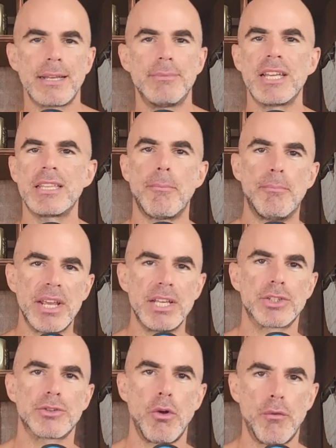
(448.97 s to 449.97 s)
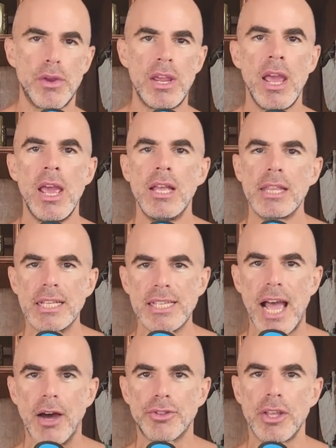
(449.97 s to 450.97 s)
I'm going to get the biggest trophy that's
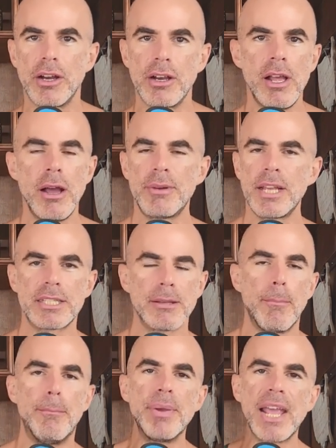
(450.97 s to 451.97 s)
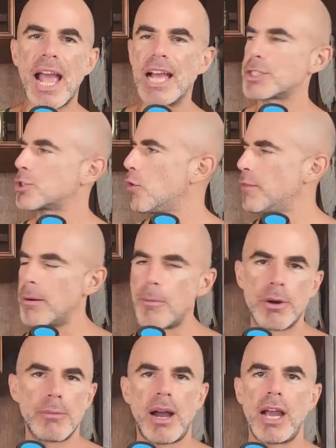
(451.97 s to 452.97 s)
out there. I'm going to get some big-ass trophy. I'm going to
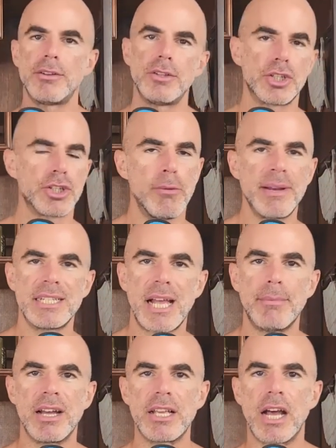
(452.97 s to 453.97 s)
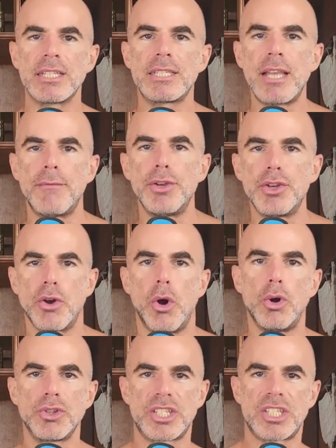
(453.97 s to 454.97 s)
put it behind the show because I'm a
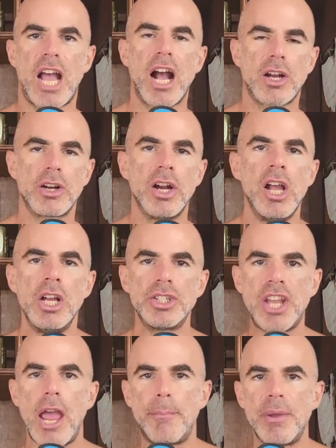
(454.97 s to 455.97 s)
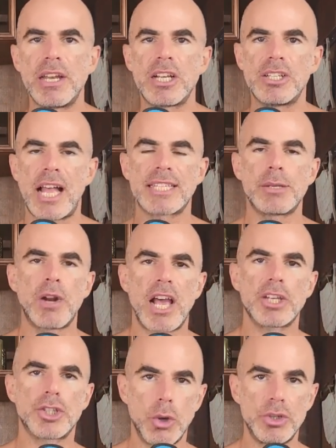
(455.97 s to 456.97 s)
7-year-old soccer champion because that's what I
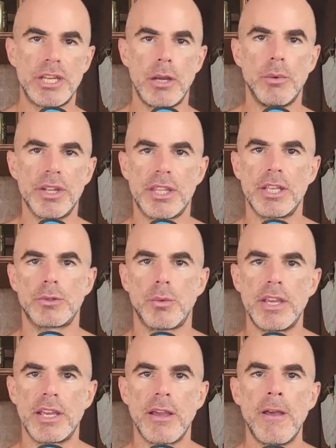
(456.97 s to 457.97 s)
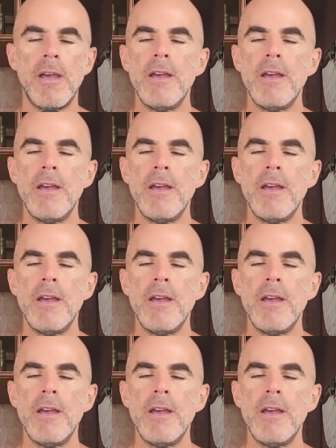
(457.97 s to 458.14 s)
associate with this week.